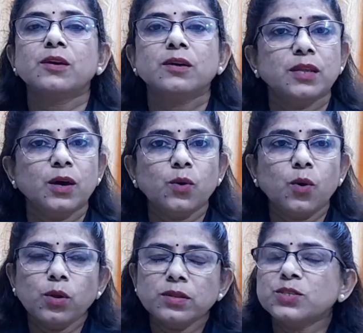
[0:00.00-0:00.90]
Now
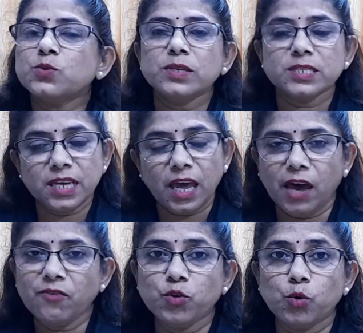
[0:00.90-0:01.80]
all the students, they
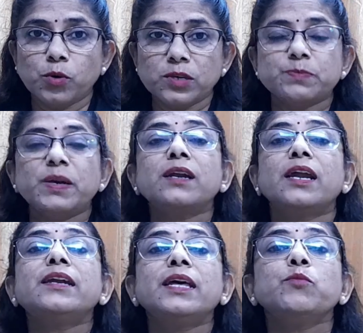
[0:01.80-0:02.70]
have new books, but
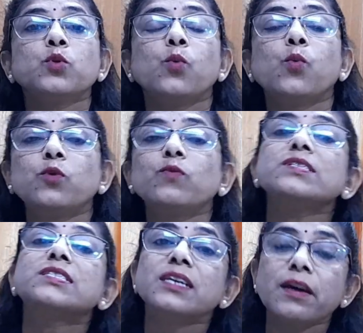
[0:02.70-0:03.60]
let them know what
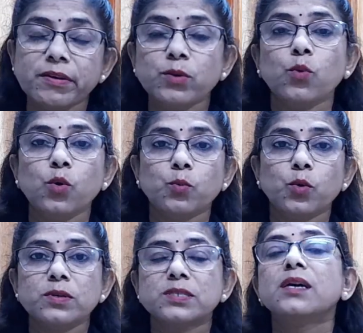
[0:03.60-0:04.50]
was there in old
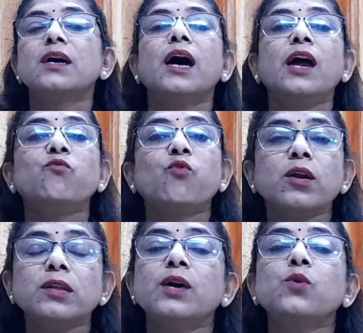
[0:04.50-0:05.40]
books and
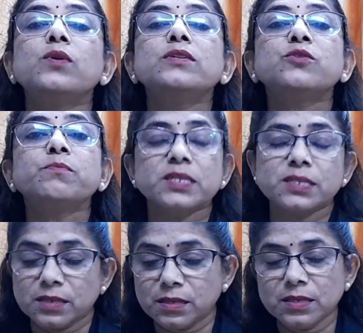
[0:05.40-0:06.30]
what they are going to
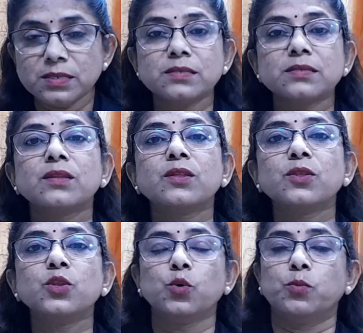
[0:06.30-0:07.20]
miss in this
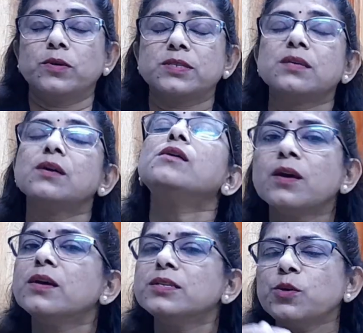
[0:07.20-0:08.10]
new books.
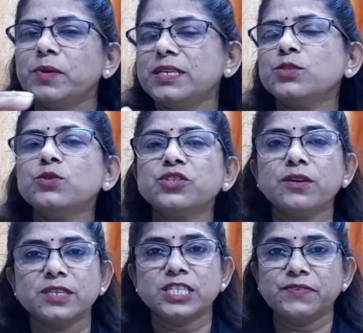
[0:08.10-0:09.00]
So please do share
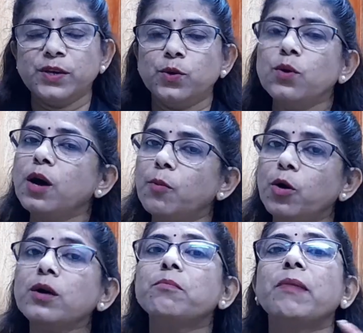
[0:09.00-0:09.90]
this video
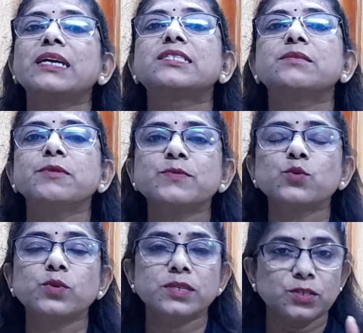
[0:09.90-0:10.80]
among maximum
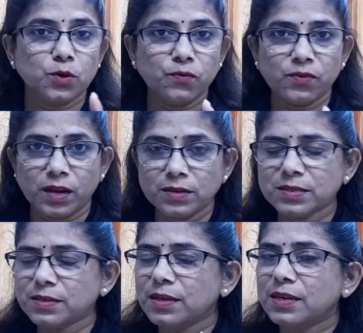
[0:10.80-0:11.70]
students of
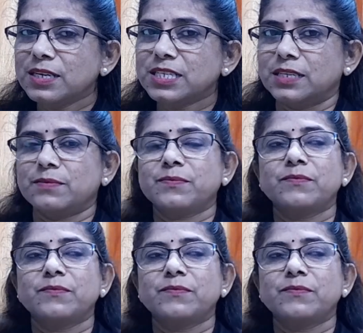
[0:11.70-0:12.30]
class 10.